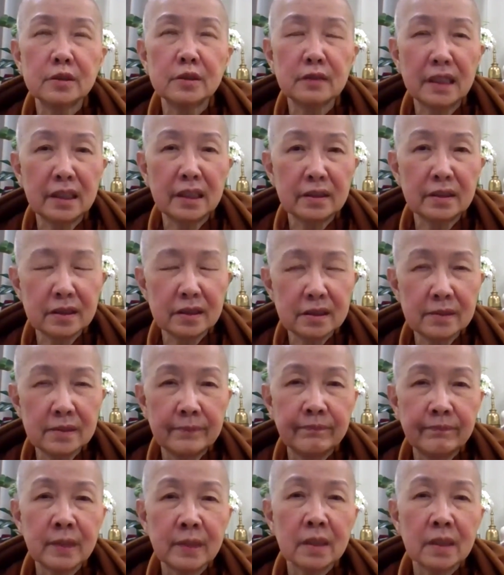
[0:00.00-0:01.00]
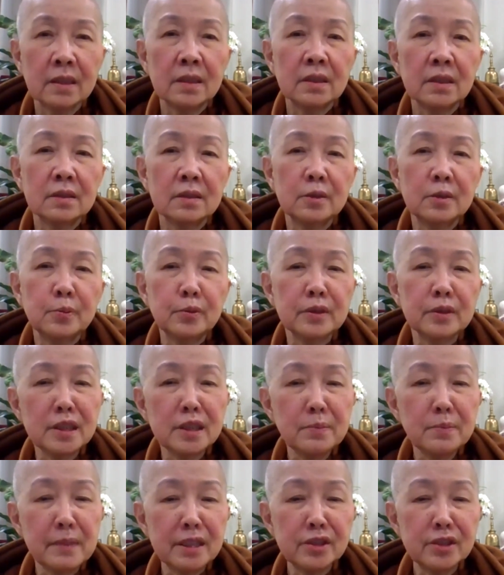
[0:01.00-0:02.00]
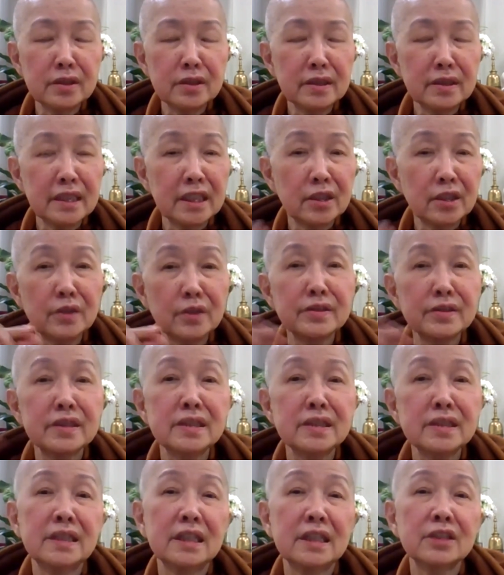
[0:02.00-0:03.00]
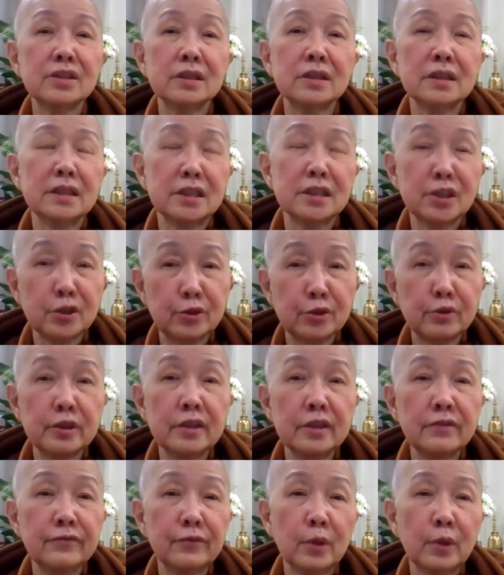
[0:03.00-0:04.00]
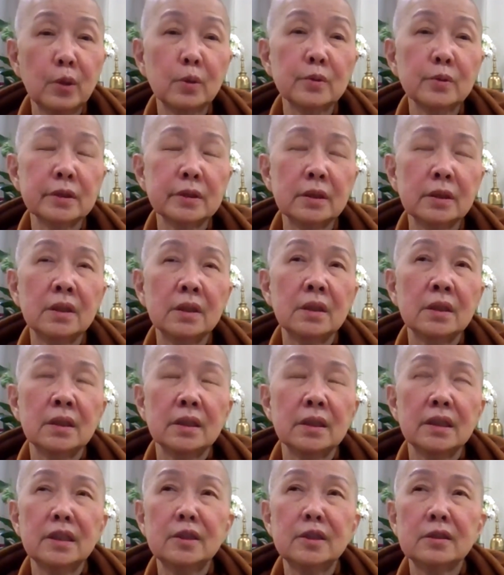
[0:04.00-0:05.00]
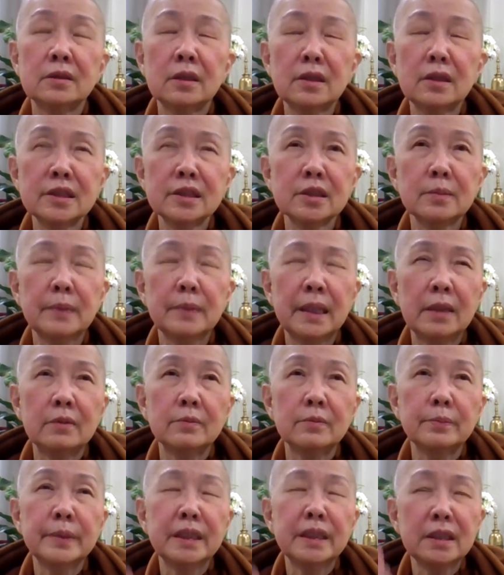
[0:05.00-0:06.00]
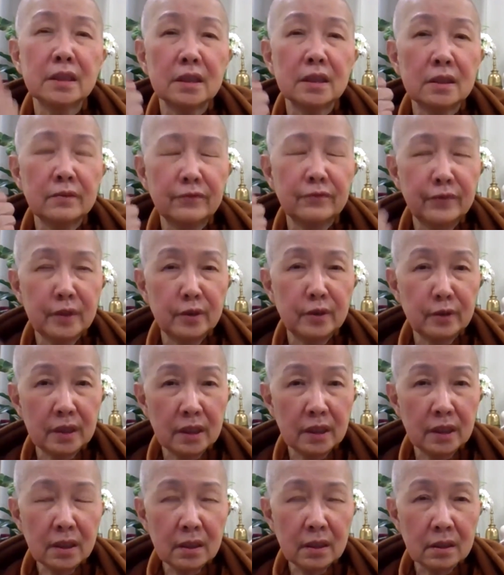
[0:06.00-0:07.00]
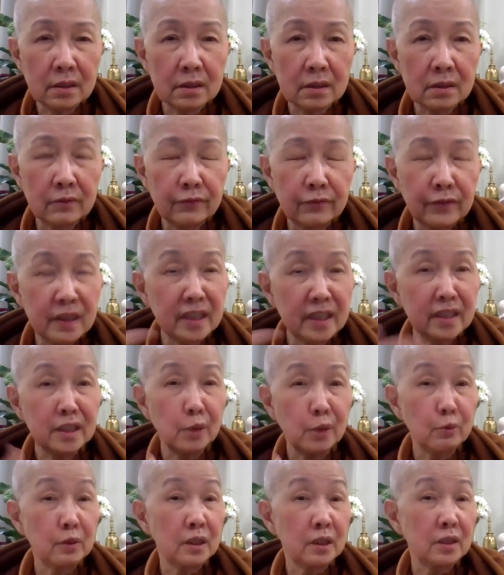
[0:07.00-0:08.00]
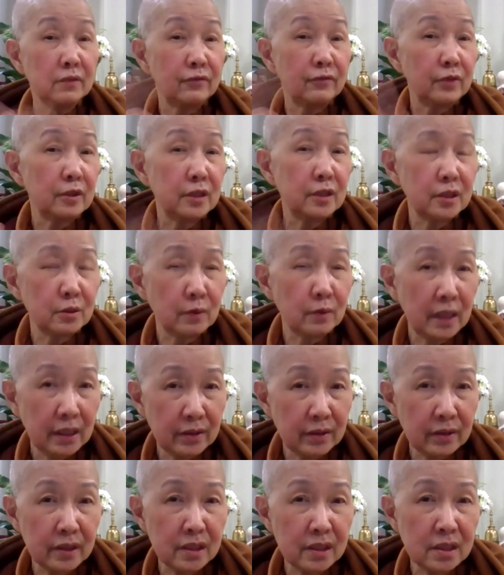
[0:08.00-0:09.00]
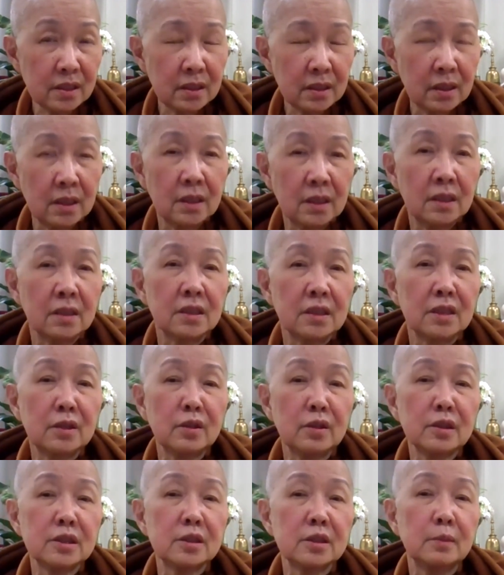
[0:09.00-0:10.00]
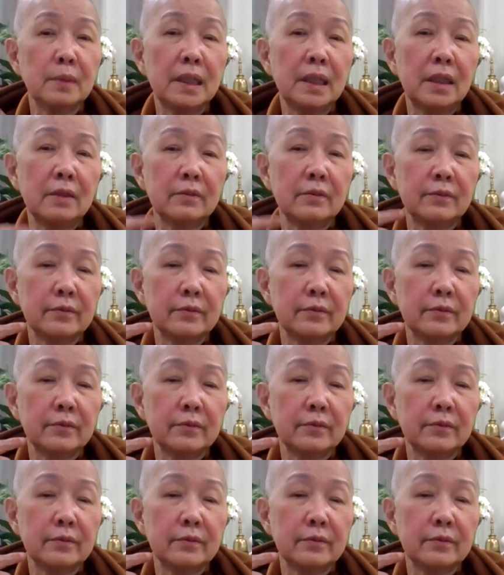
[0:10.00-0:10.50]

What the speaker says: to others. The Buddha mentioned that conceit actually is threefold. It talks about being inferior, feeling that we are inferior to others. It talks about